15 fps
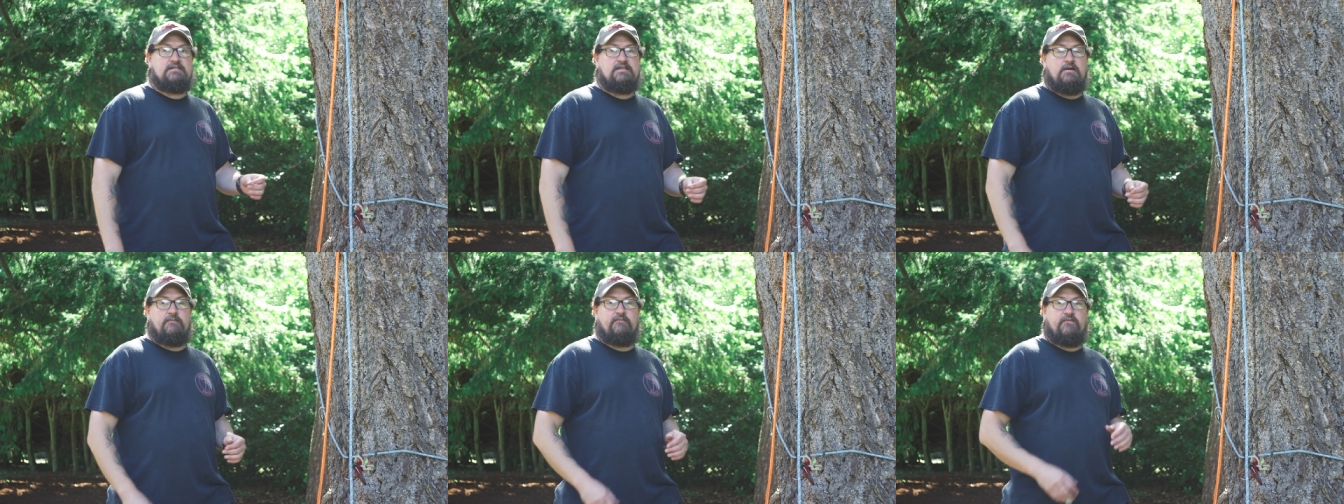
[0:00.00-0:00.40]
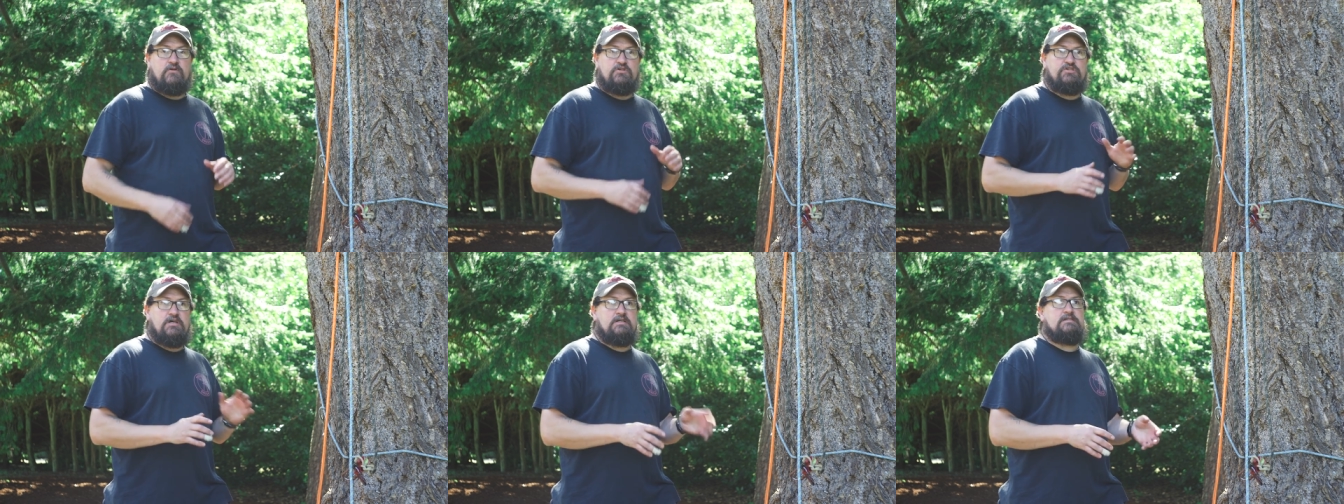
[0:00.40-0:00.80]
something for
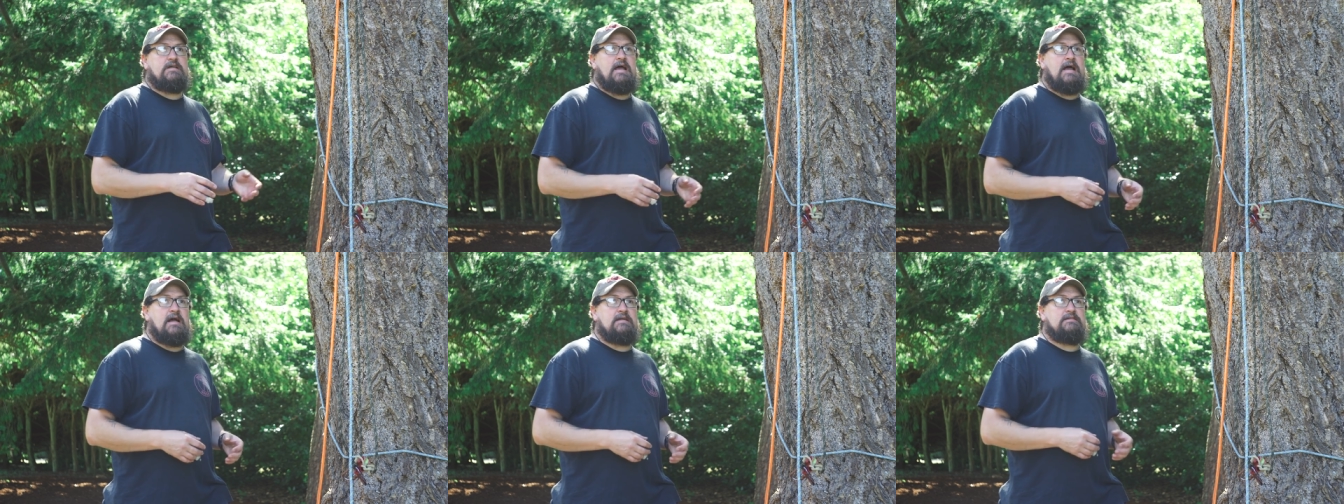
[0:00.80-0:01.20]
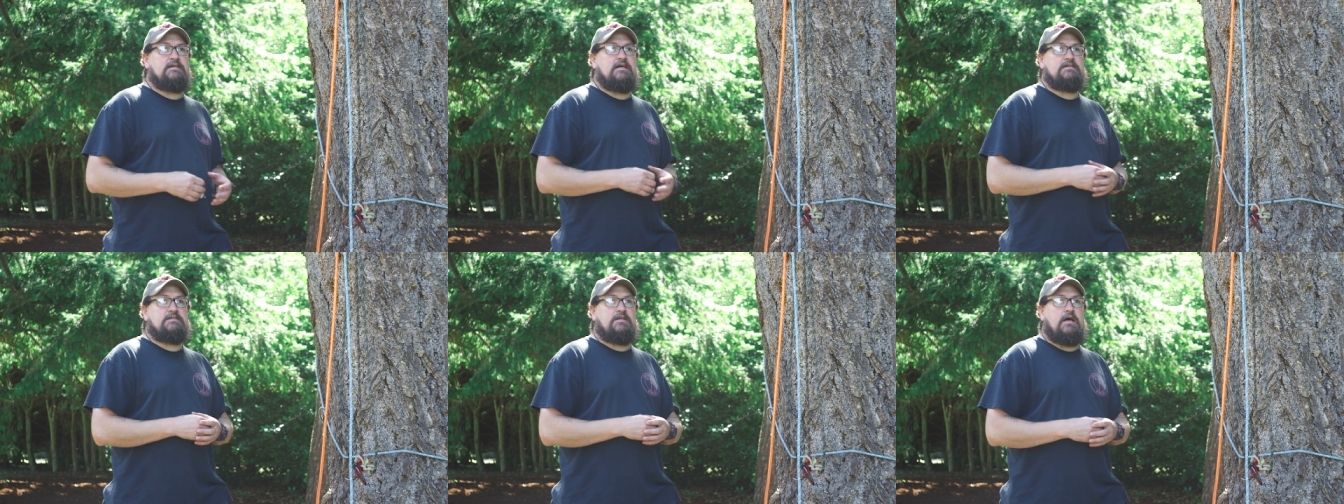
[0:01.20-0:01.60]
just
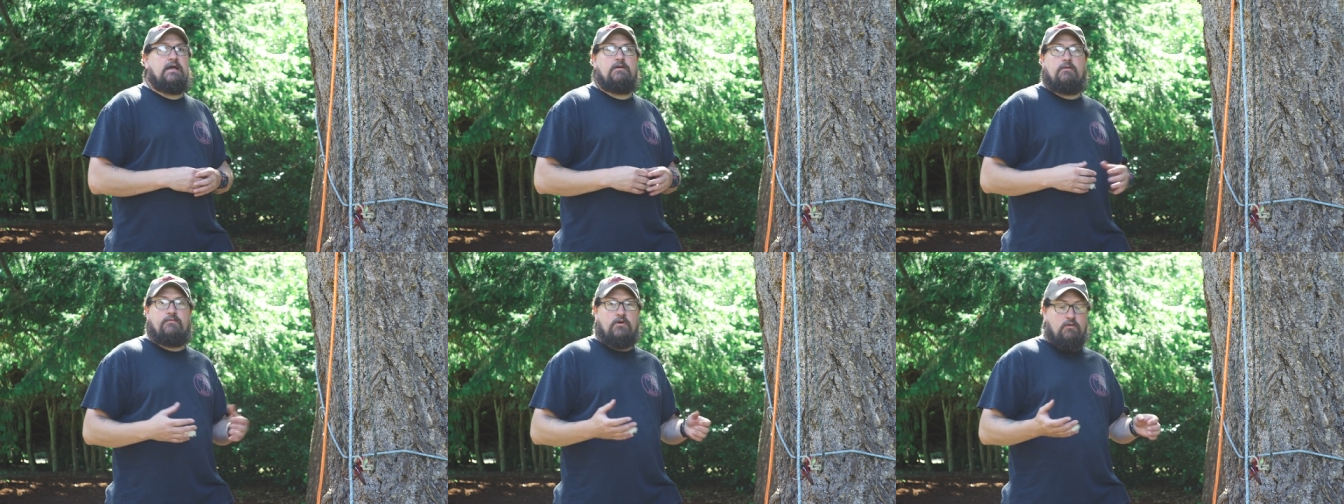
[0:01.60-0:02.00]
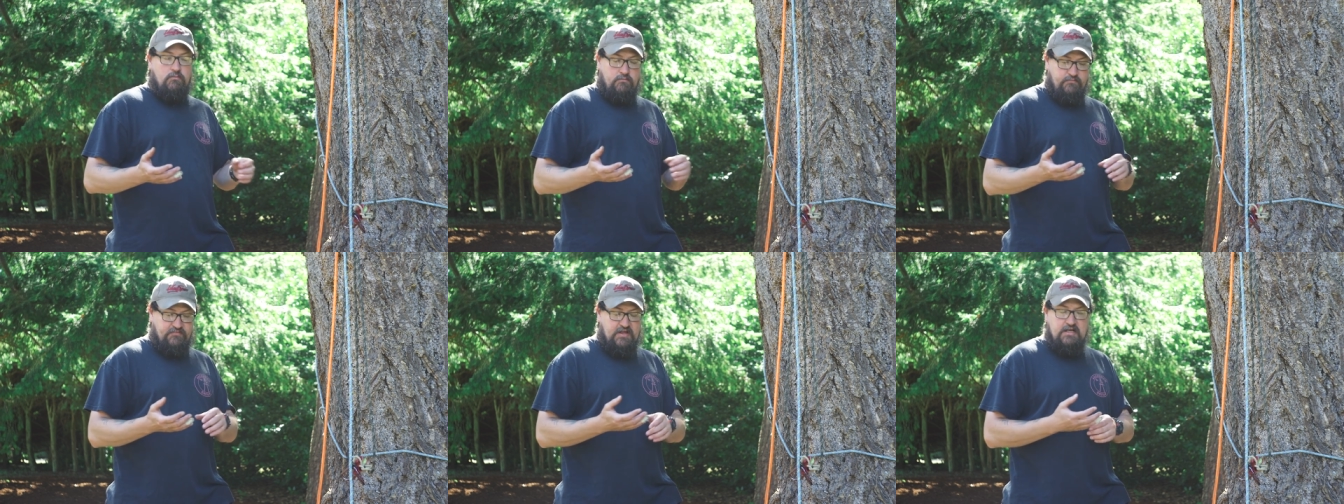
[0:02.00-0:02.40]
access line, you
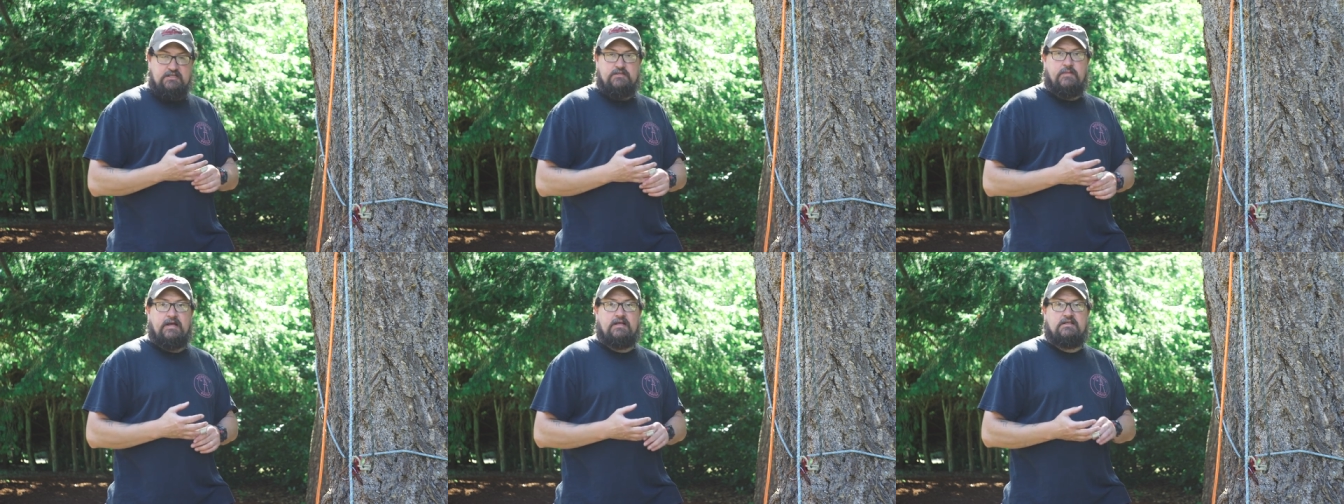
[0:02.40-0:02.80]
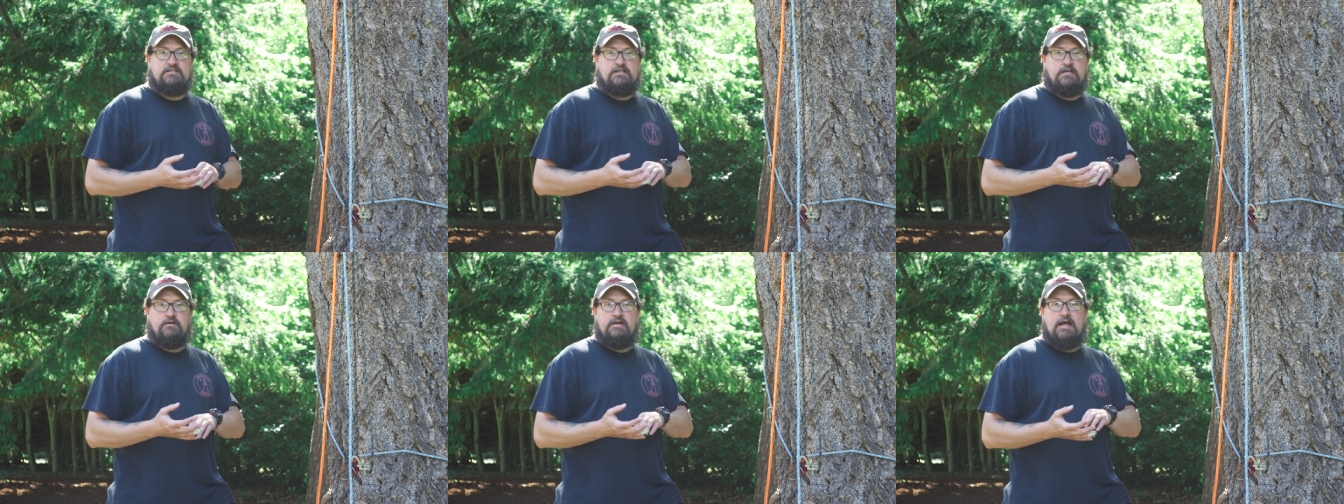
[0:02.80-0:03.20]
know, things you might
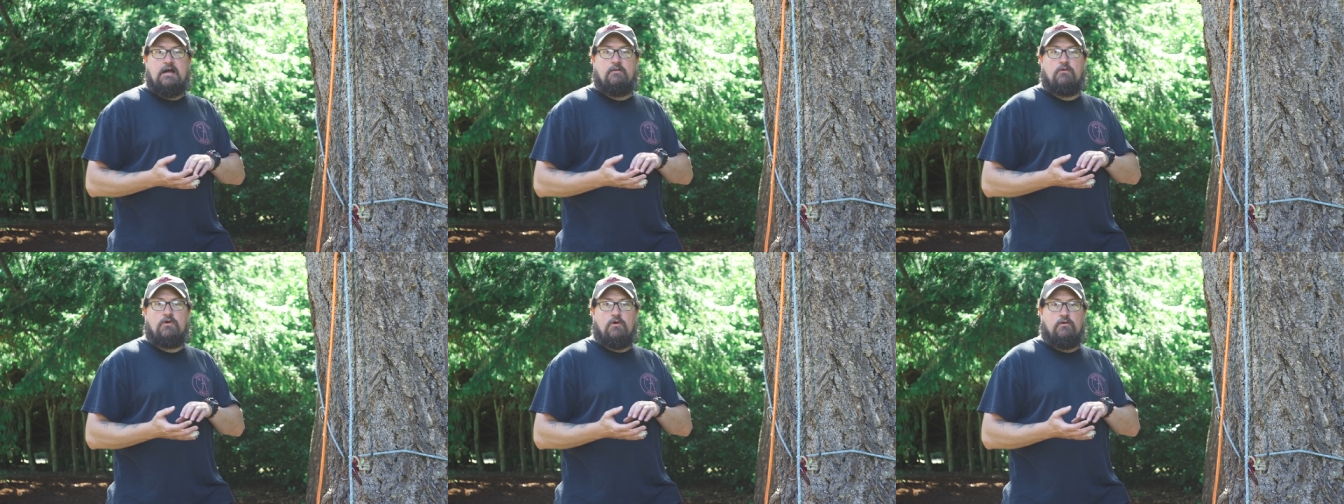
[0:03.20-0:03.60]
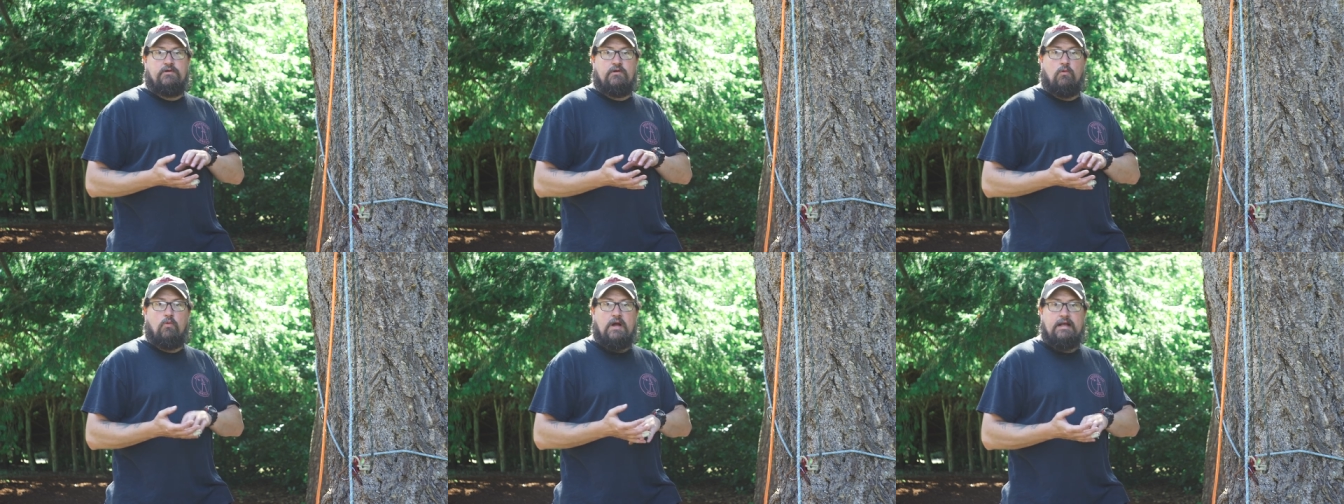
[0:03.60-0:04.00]
consider now will go
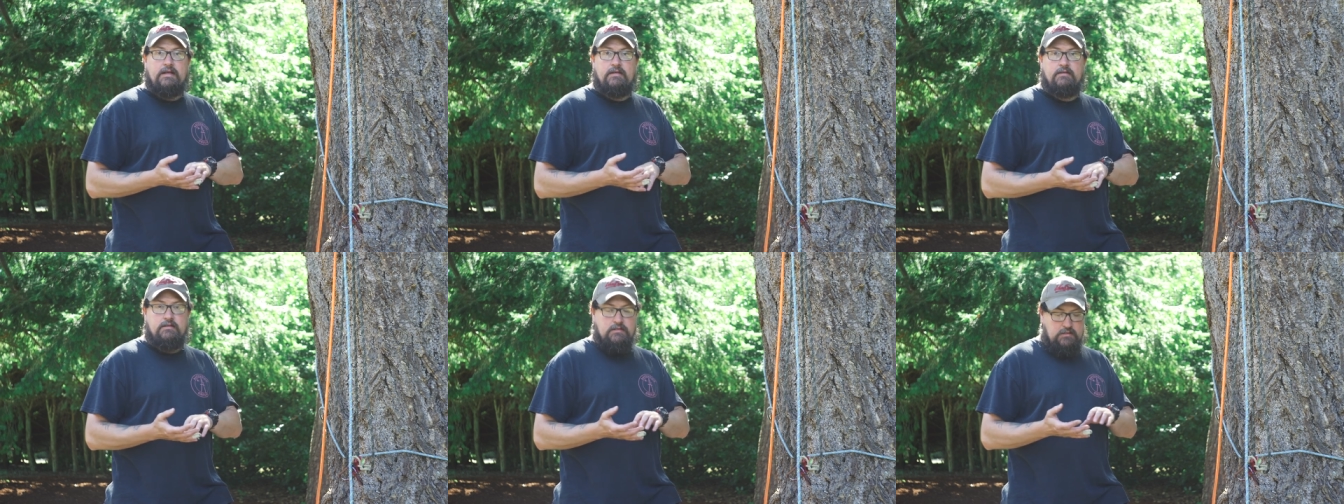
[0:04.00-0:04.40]
into weight.